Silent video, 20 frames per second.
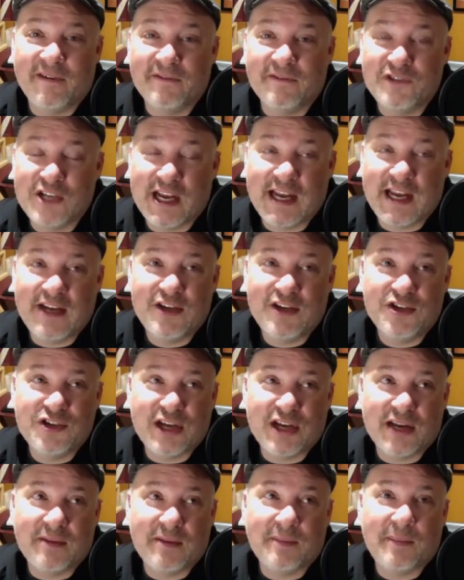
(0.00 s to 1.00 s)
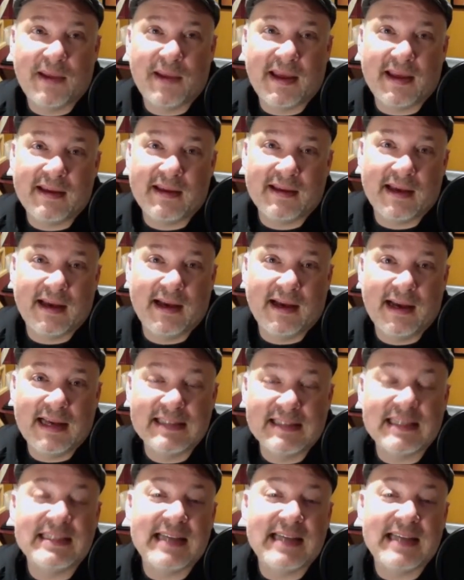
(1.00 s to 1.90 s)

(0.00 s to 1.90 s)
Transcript: of change and being as